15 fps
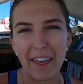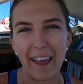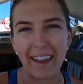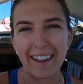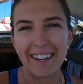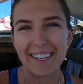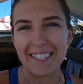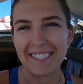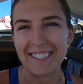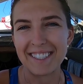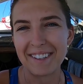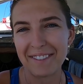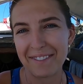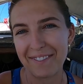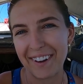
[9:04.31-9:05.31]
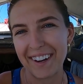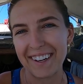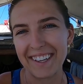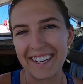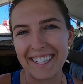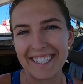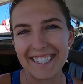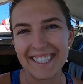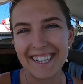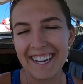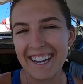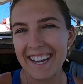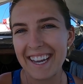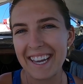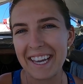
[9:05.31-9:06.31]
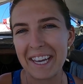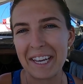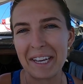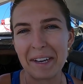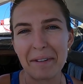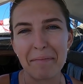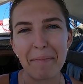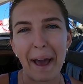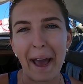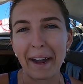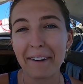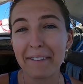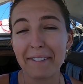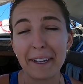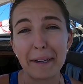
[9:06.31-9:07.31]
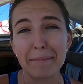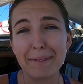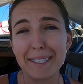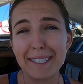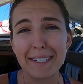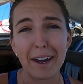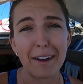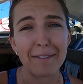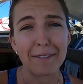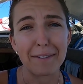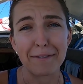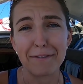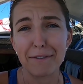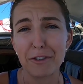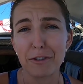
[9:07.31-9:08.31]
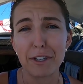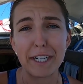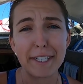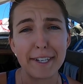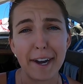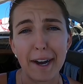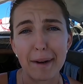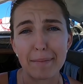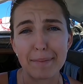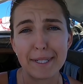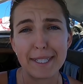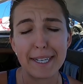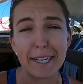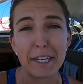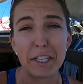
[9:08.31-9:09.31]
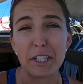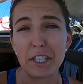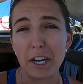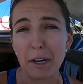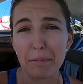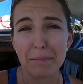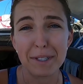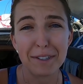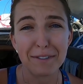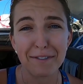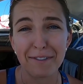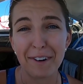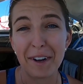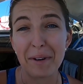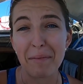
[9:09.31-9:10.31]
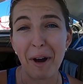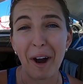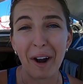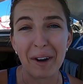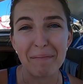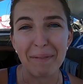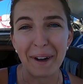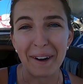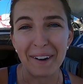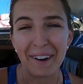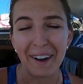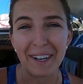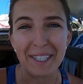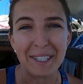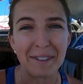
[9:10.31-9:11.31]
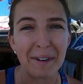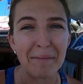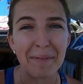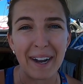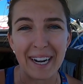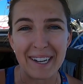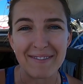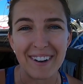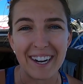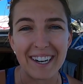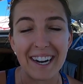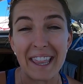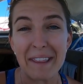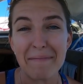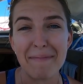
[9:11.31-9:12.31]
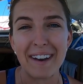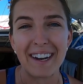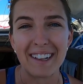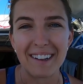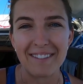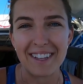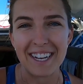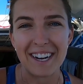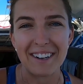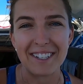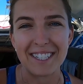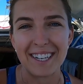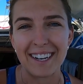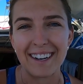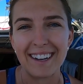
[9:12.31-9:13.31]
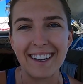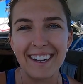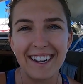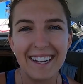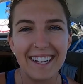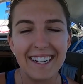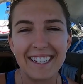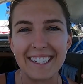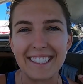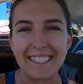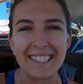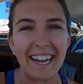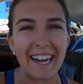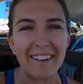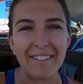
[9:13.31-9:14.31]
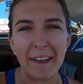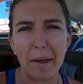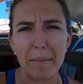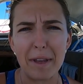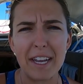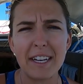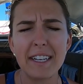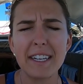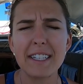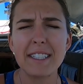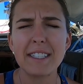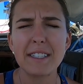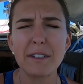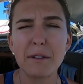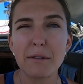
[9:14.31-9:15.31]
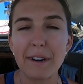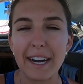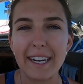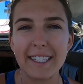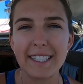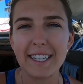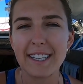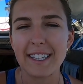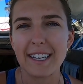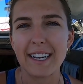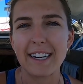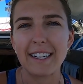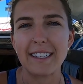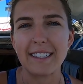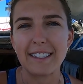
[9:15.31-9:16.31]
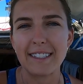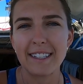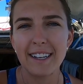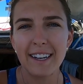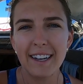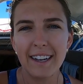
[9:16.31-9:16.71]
that he's fearless. He backflips off of treetops. He jumped from our boat onto a buddy boat in the middle of the ocean to save him. He does crazy things